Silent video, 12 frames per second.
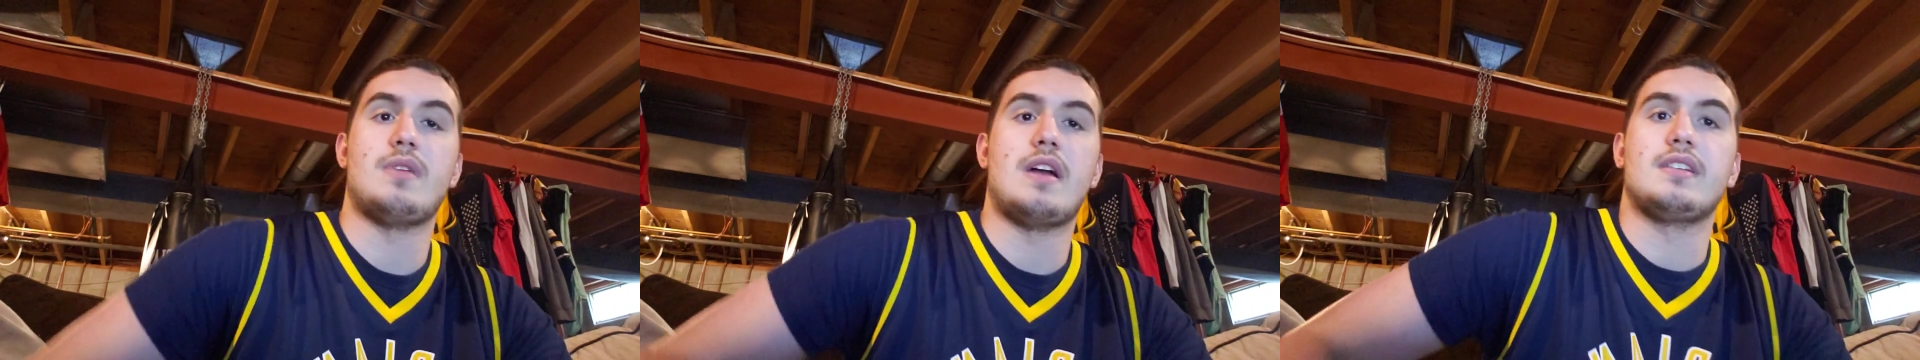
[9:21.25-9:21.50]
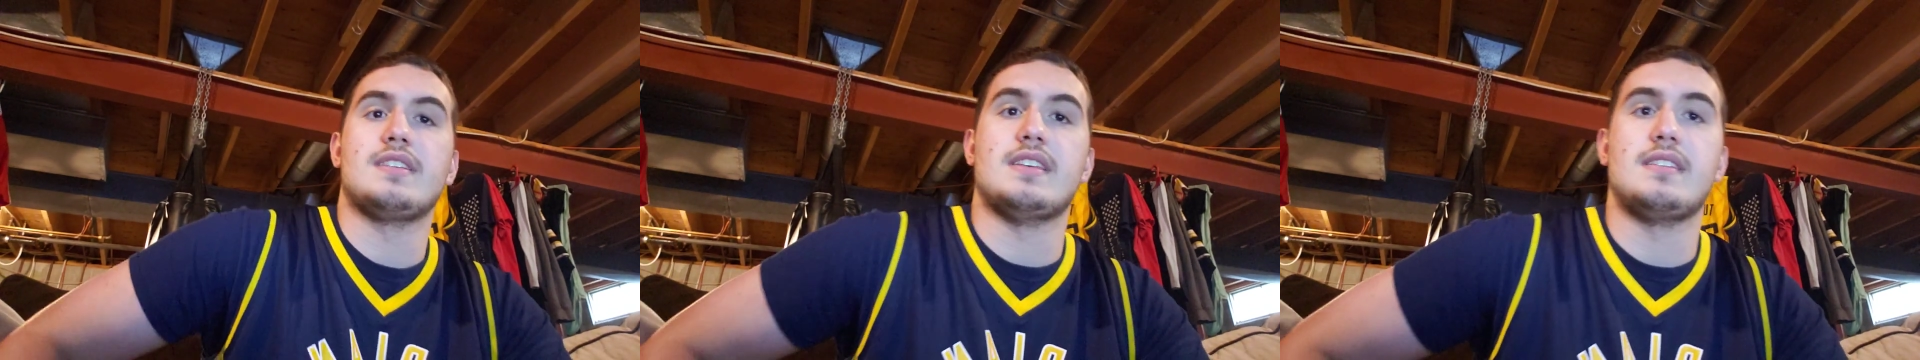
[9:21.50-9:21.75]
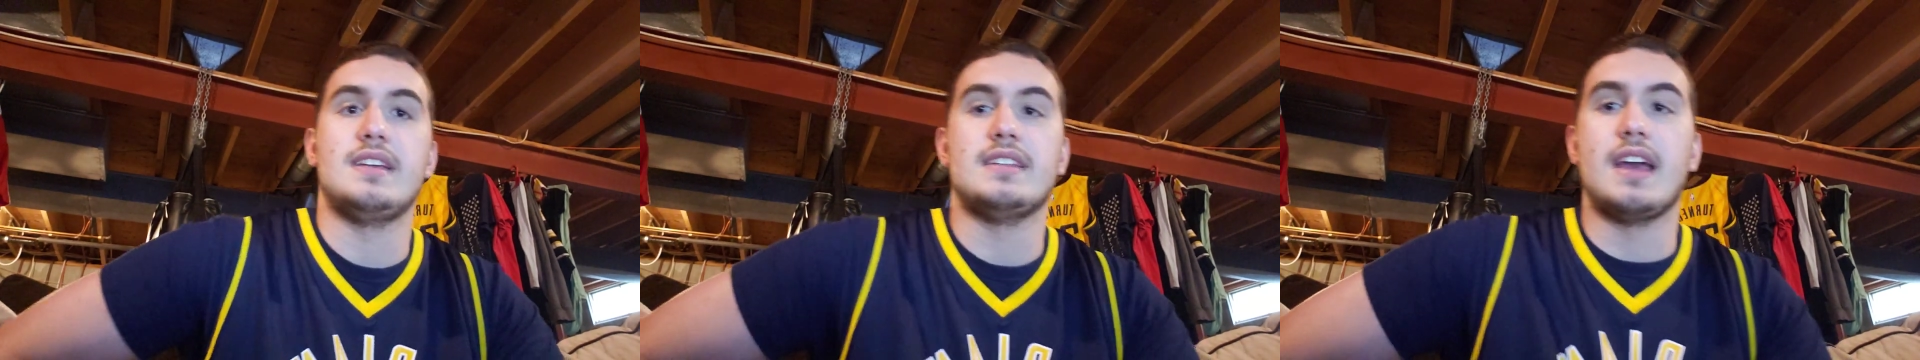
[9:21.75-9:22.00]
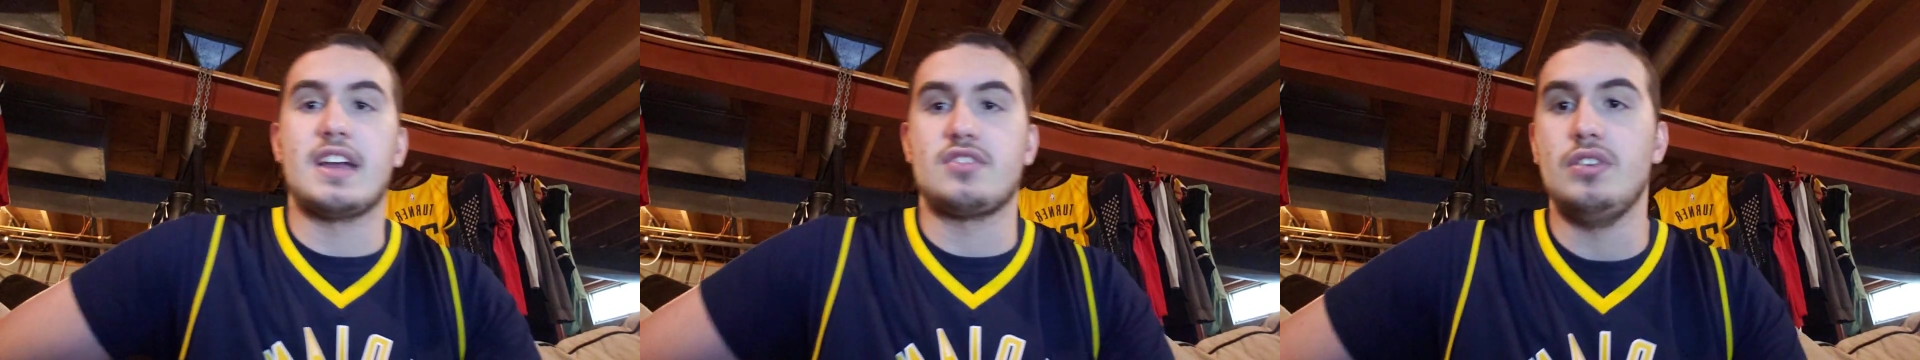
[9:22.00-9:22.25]
around because I think
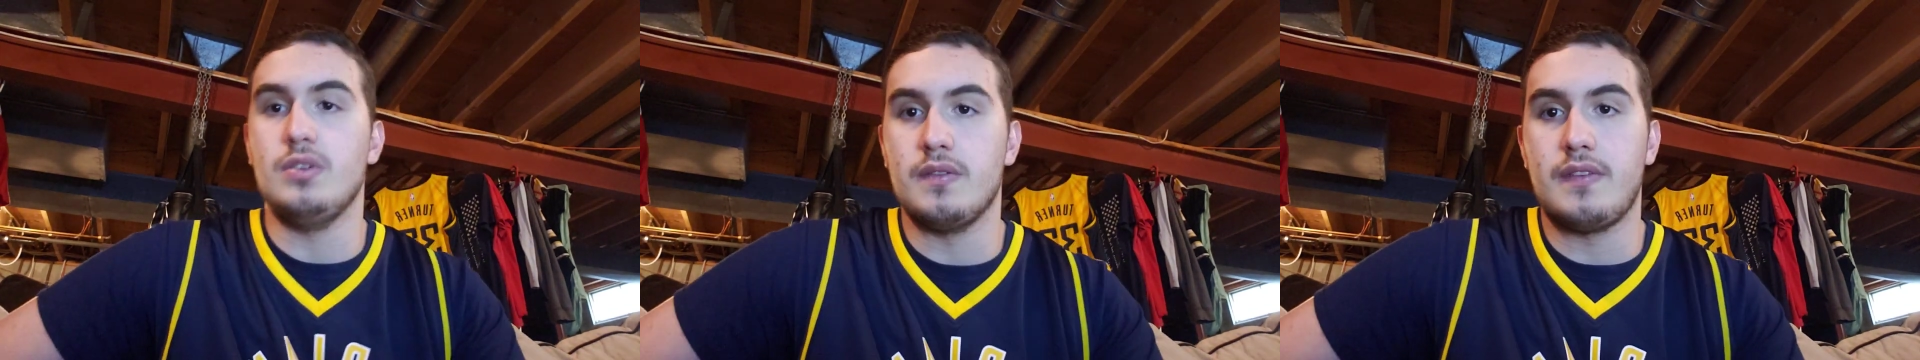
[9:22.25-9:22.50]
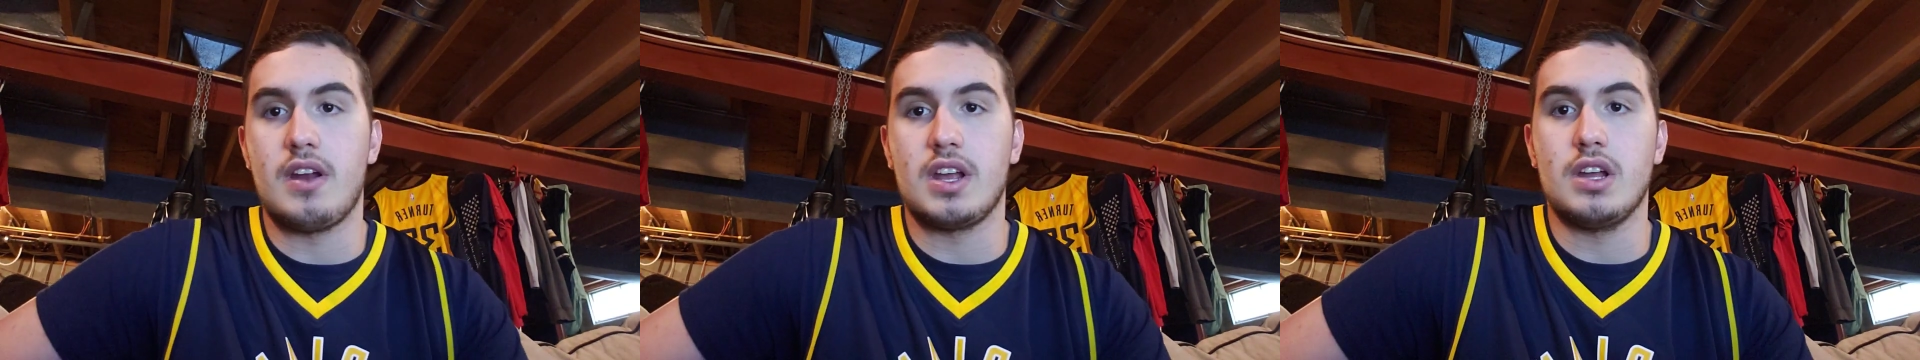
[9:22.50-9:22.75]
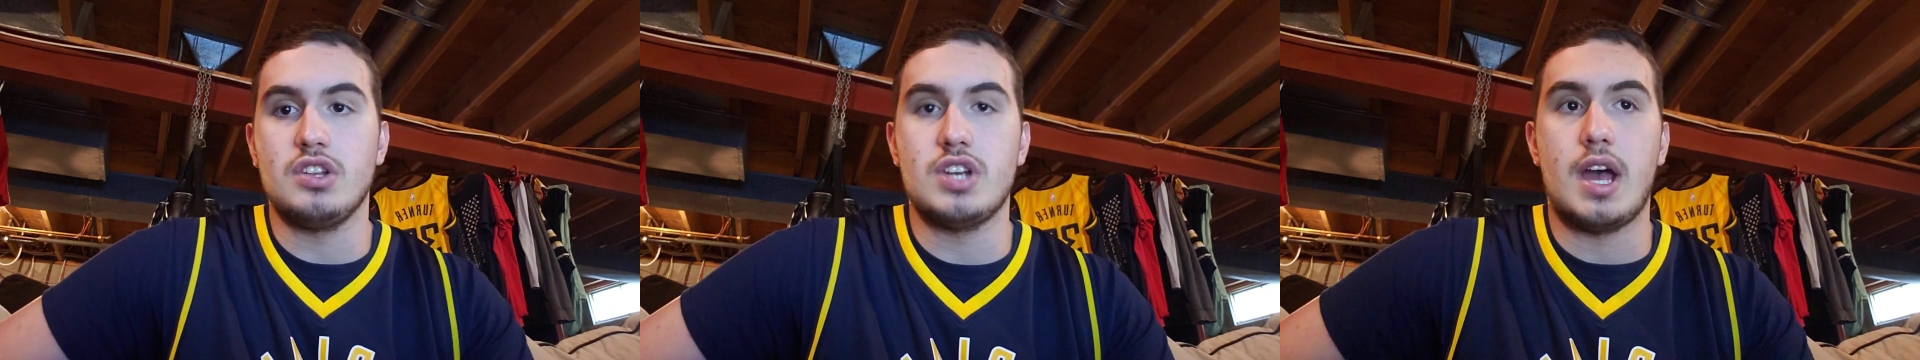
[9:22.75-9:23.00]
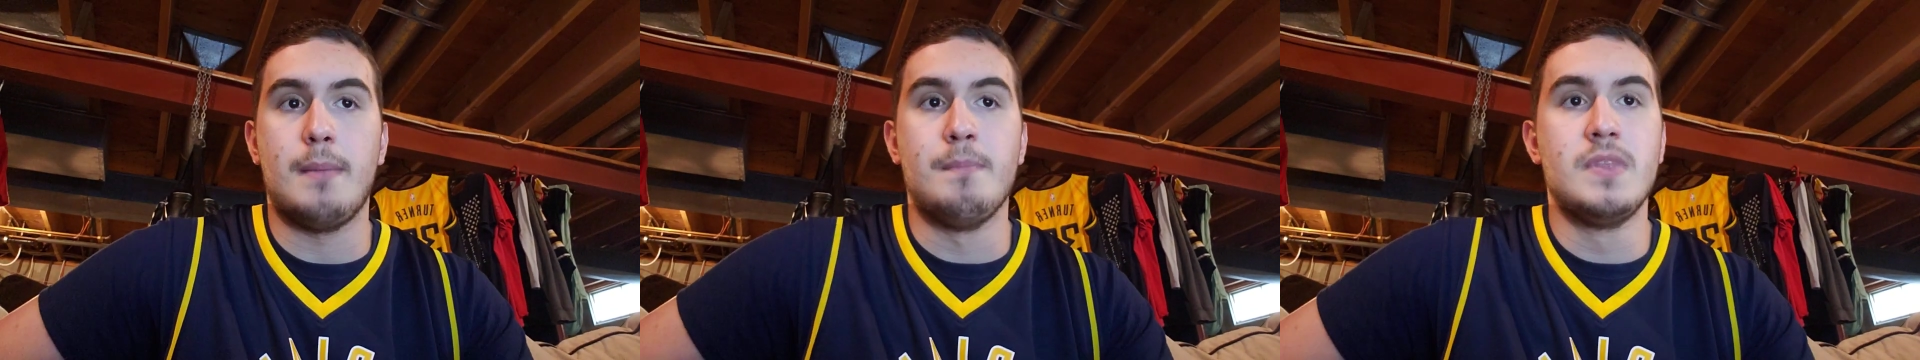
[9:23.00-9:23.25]
they actually do a very good
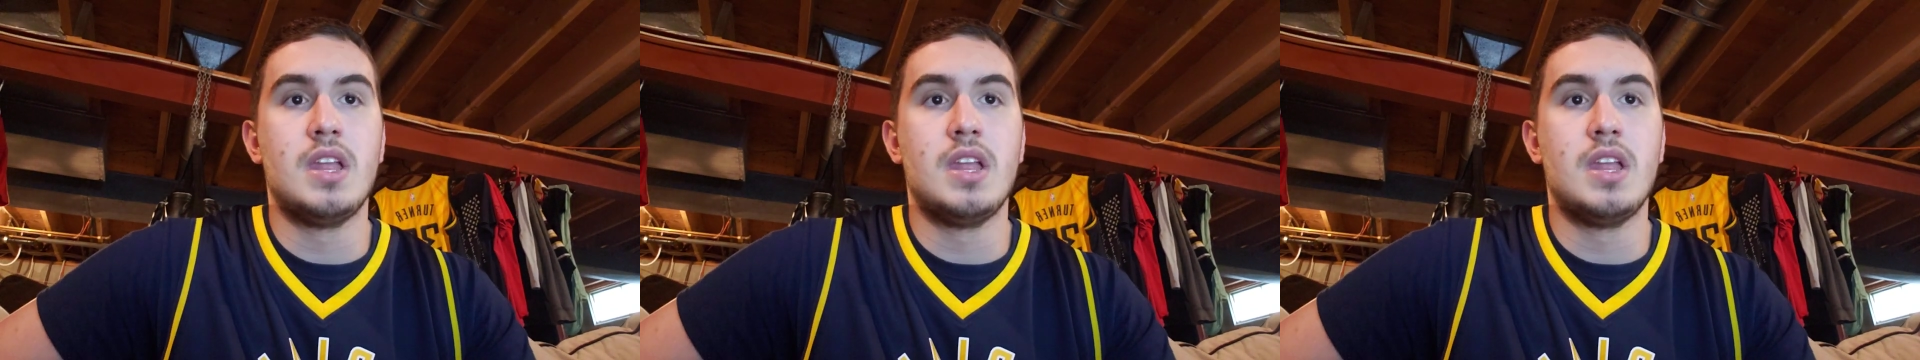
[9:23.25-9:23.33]
job.